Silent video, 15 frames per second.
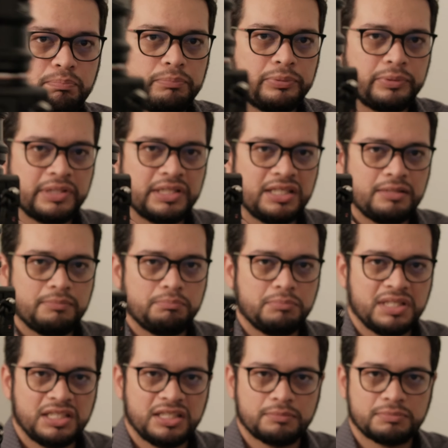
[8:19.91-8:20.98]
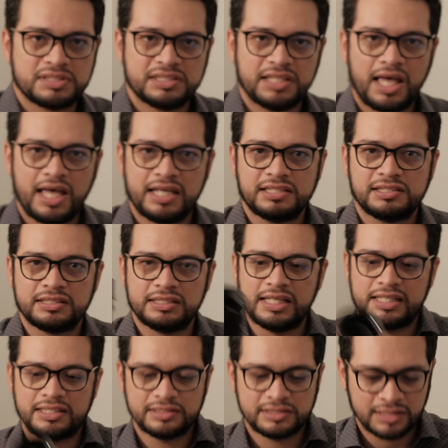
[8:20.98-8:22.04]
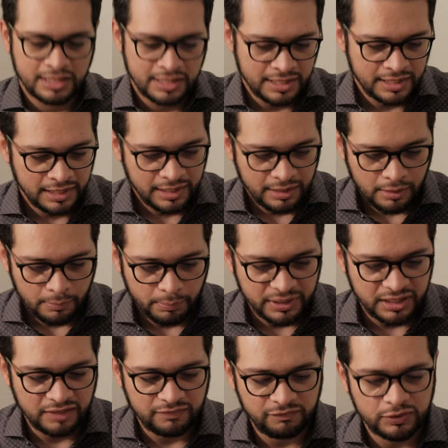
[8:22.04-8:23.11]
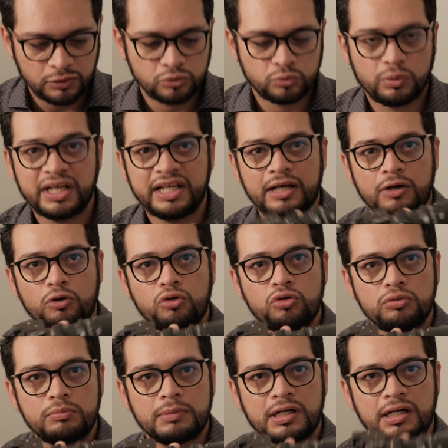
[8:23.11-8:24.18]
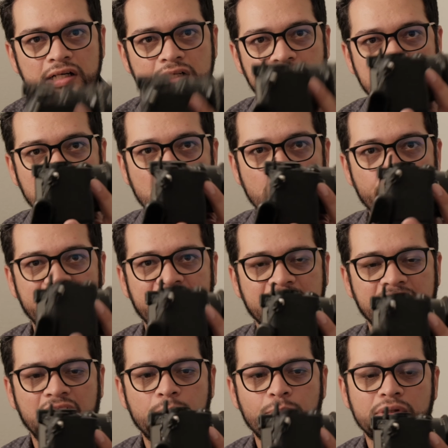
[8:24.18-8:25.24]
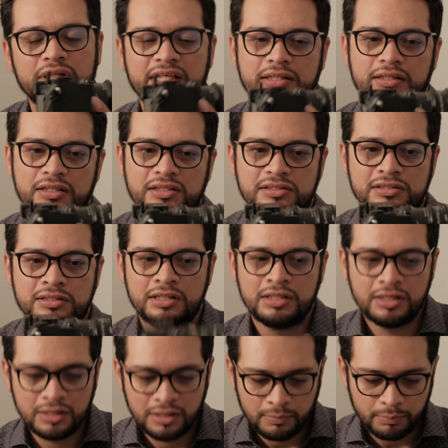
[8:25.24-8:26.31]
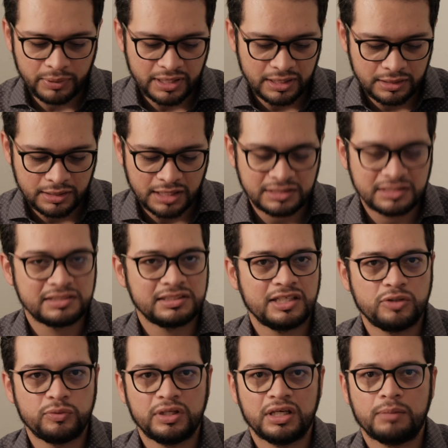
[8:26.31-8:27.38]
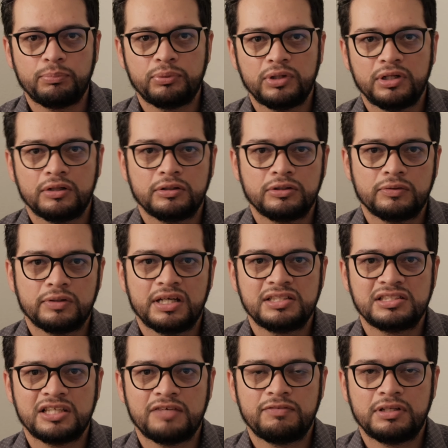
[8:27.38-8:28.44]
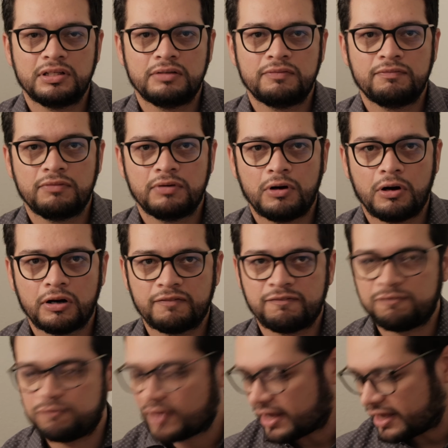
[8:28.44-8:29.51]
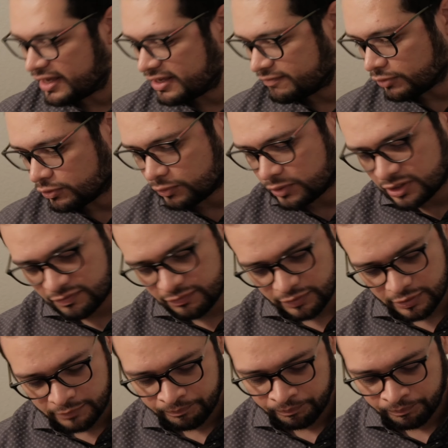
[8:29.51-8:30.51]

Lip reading: Pretty medium-sized lens, but it feels right at home on a compact camera like this. But not to say you can't put it on your A7R5 or whatever.